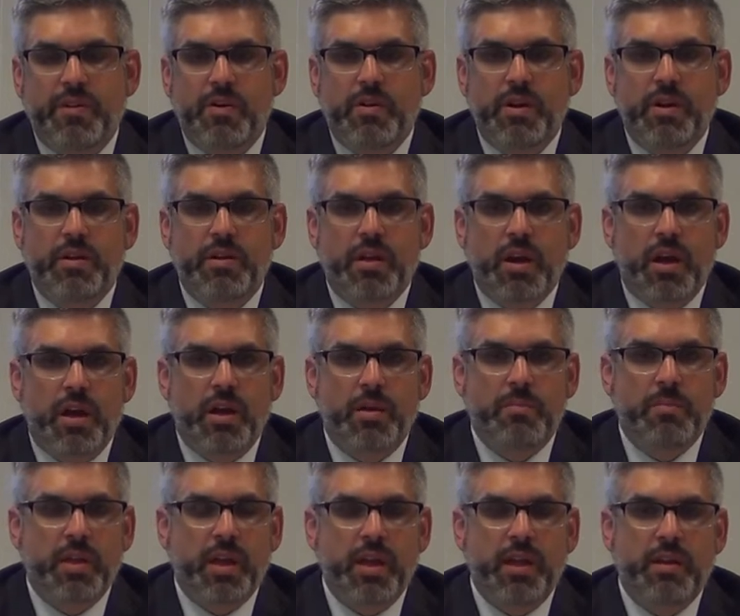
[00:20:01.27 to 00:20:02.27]
voted
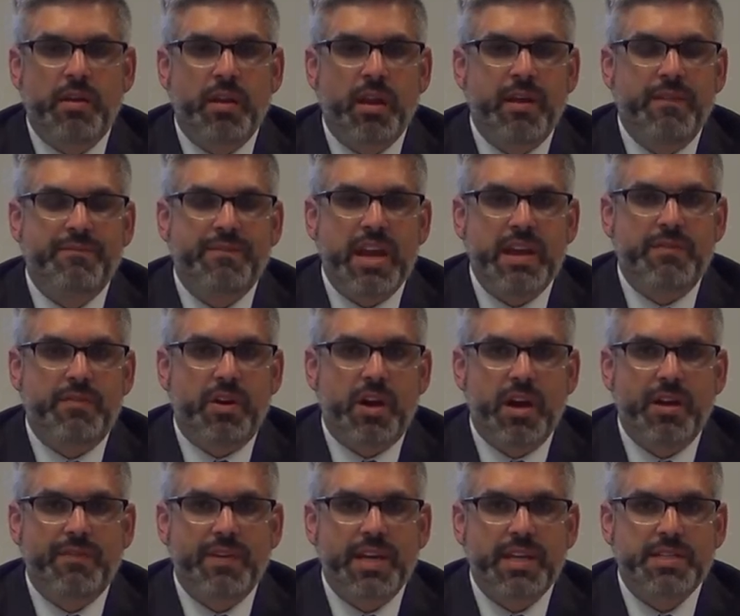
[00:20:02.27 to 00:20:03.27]
in favor
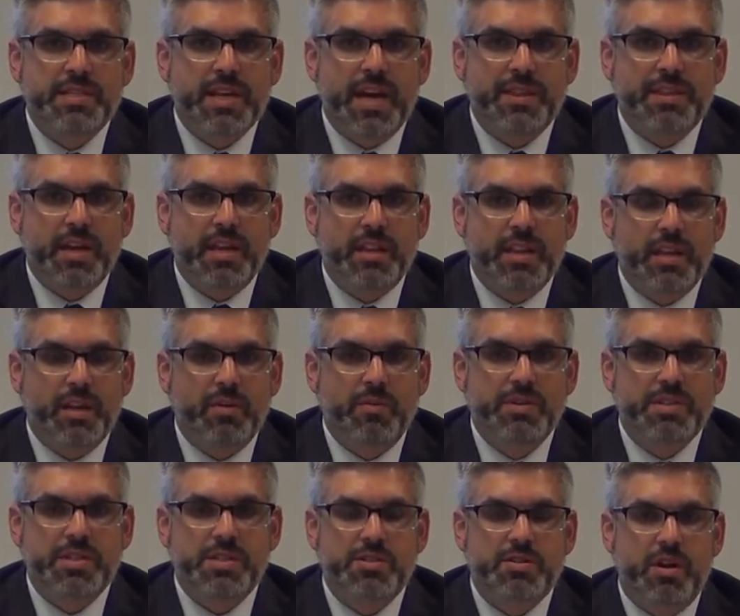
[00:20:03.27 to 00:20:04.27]
of it. I thought that it
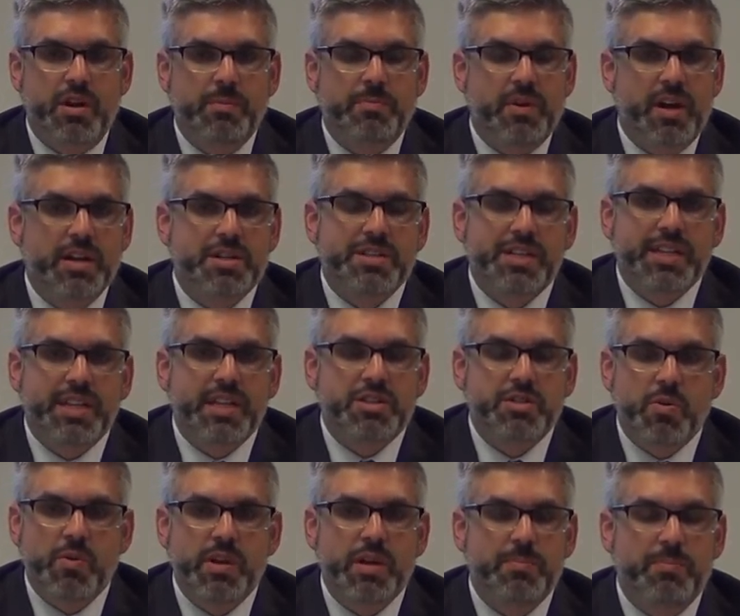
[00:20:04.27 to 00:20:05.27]
was a strong project that's
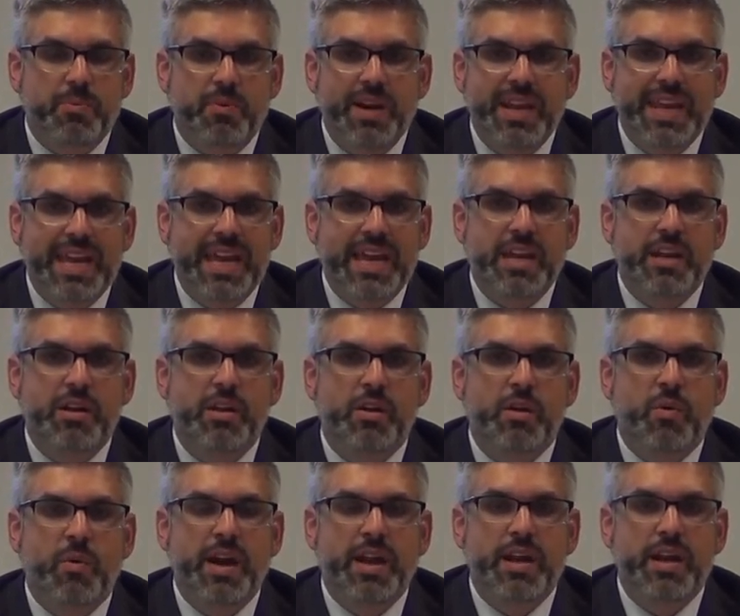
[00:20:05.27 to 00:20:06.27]
going to bring in
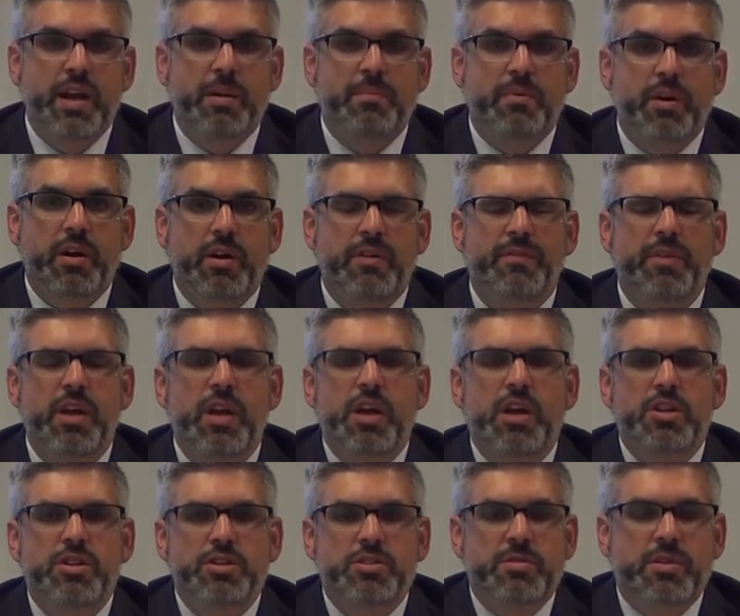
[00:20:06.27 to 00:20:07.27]
quite a number of
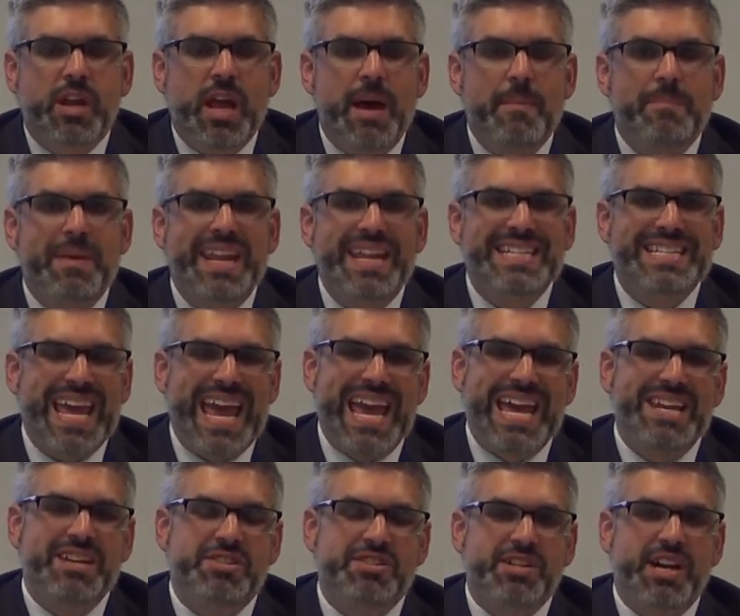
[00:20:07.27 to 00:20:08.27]
companies
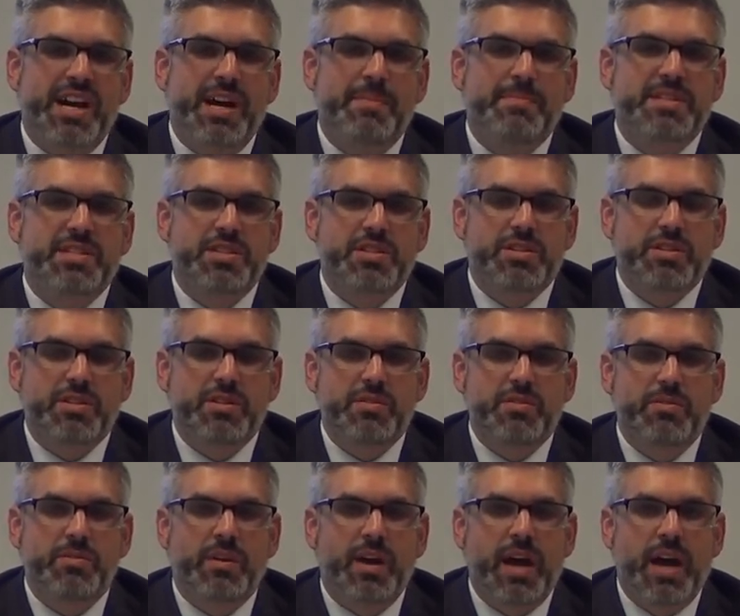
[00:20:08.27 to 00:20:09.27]
and jobs
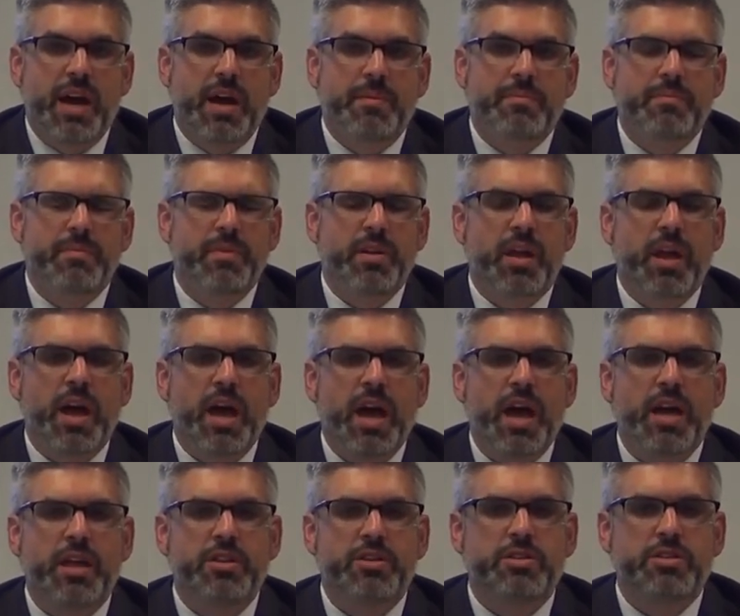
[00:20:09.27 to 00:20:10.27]

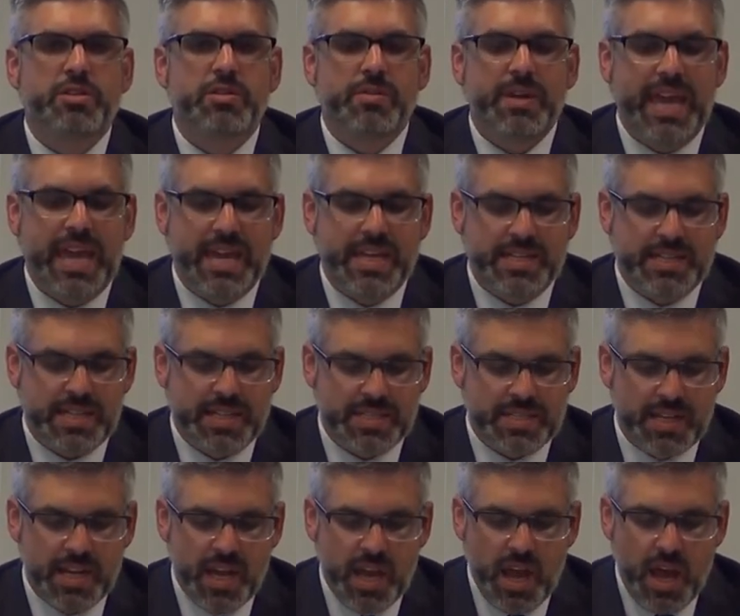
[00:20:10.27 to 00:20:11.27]
to Kansas.